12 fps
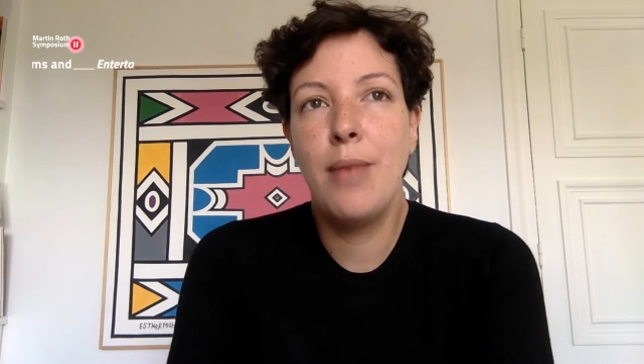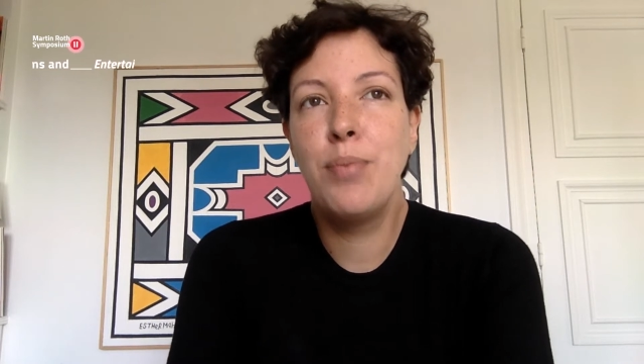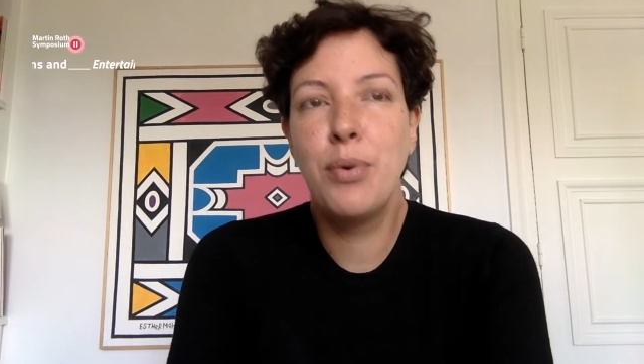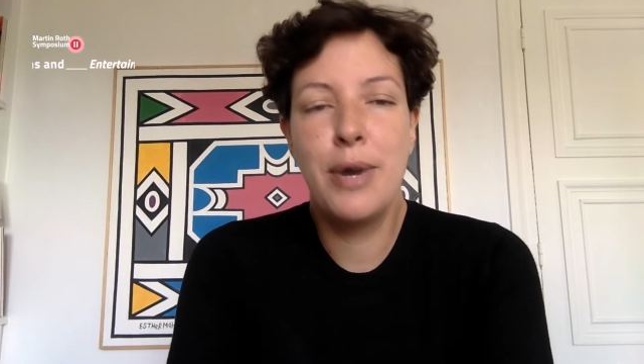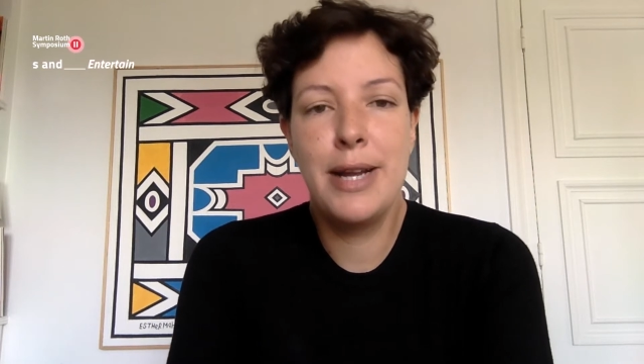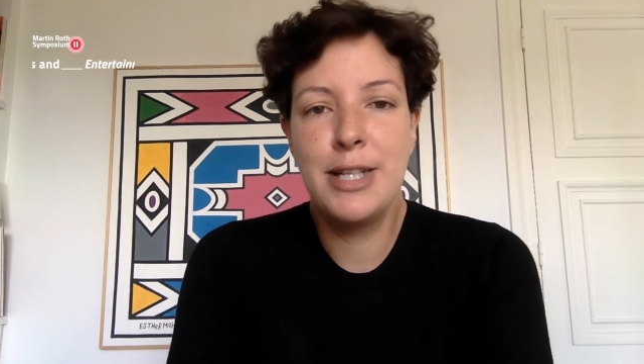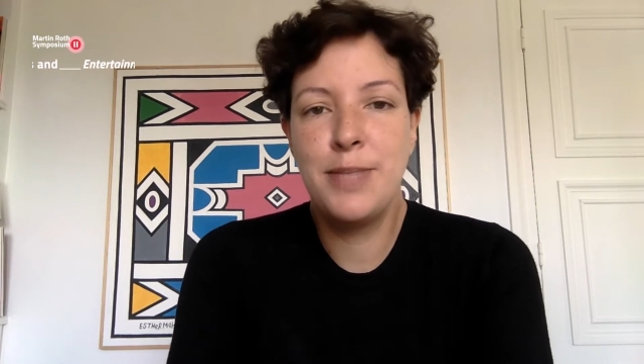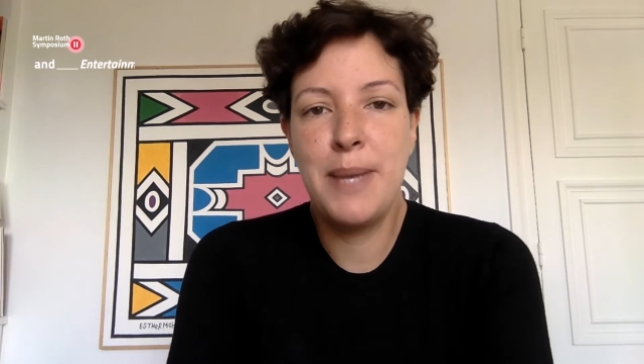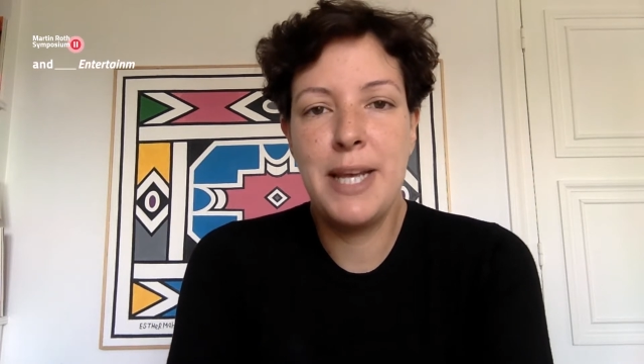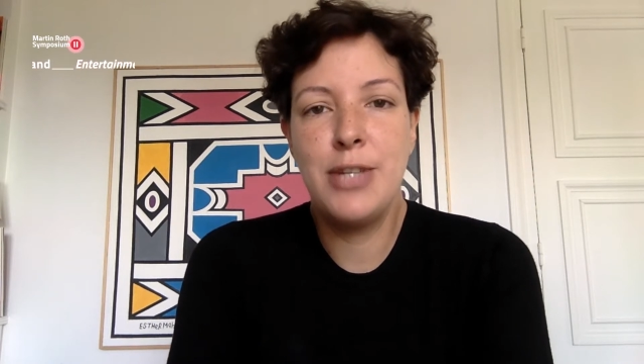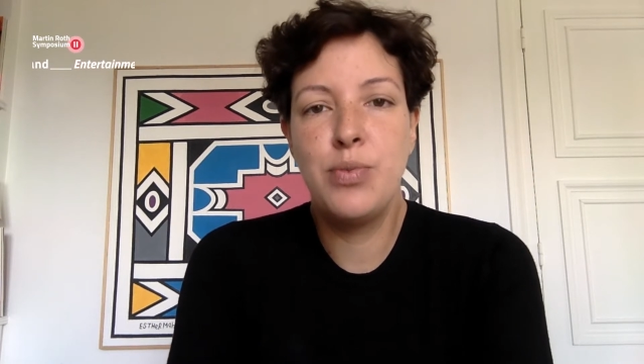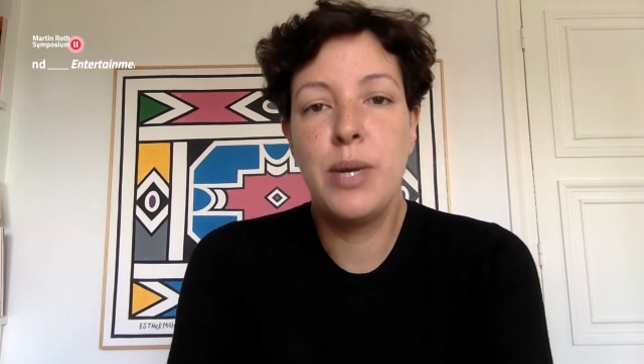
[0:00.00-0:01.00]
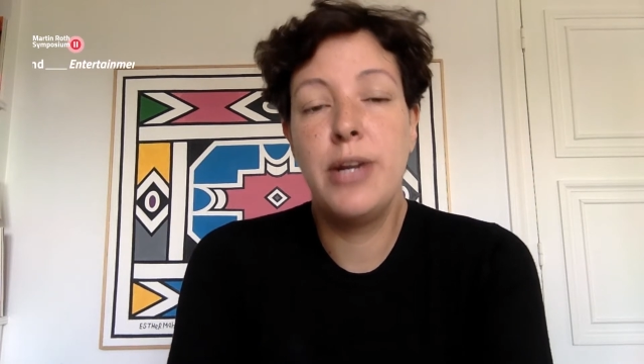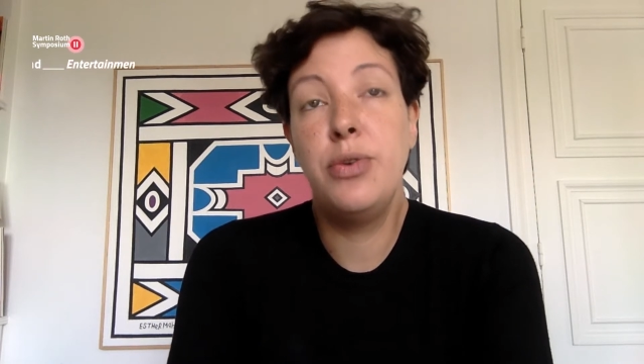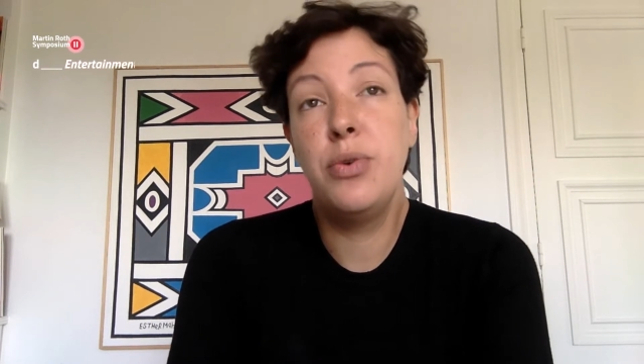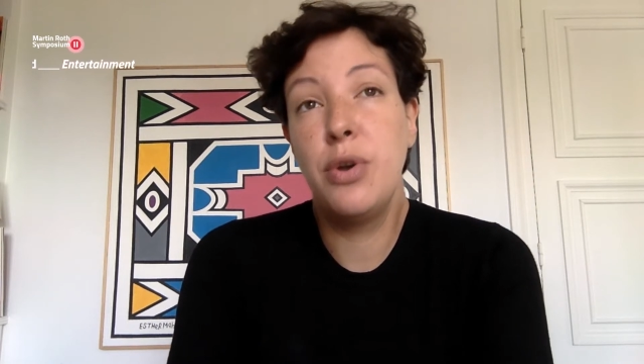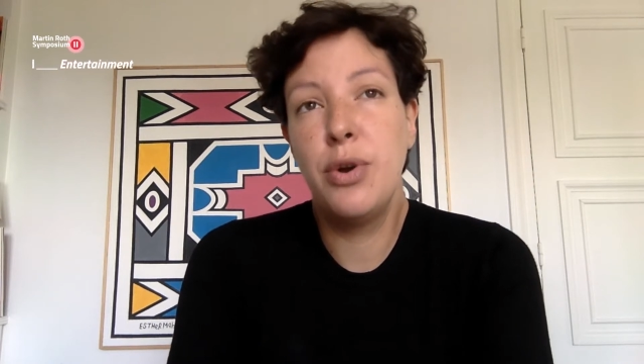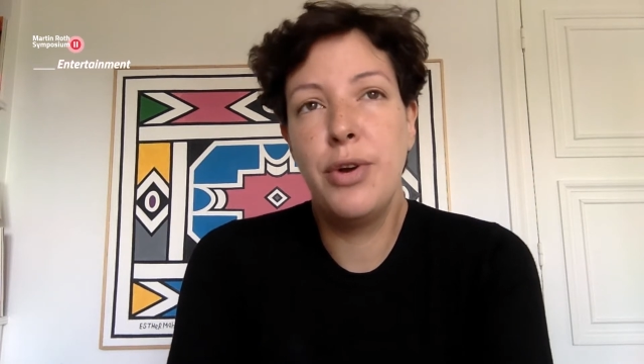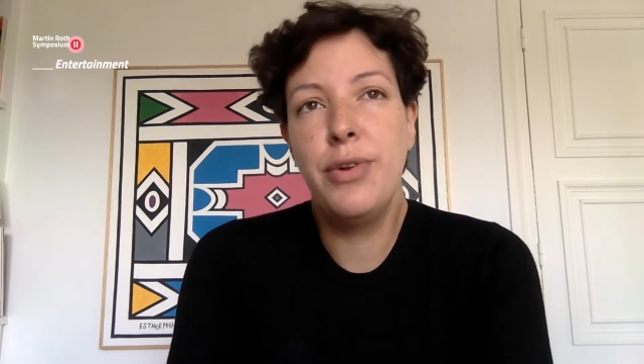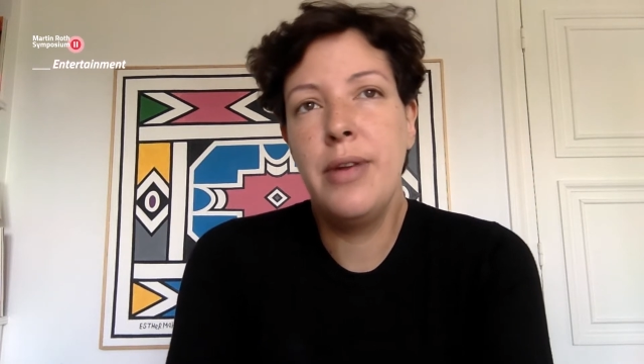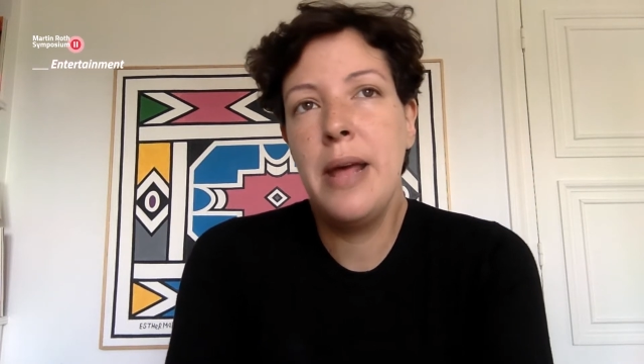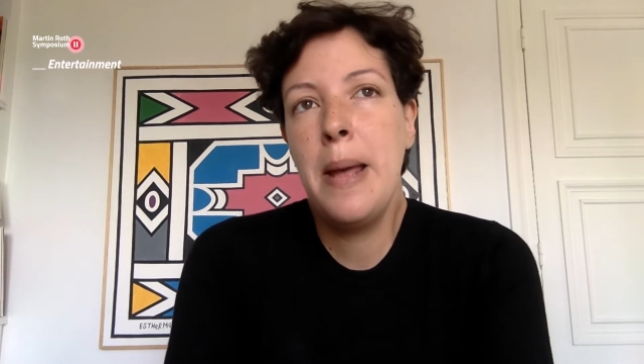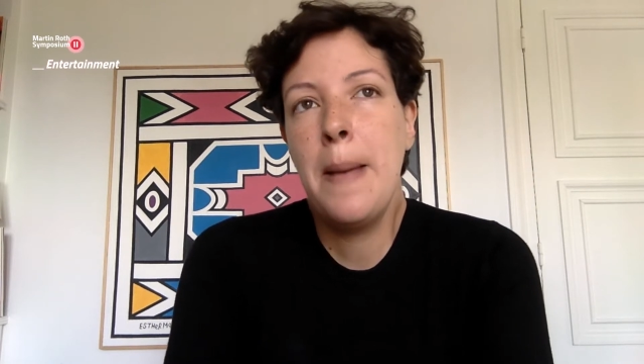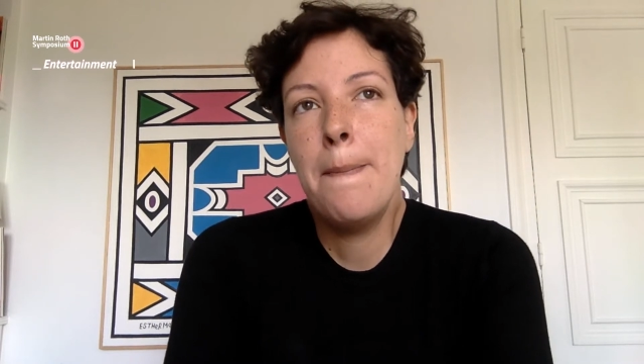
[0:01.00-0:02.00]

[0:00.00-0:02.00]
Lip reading: boring space where you learn,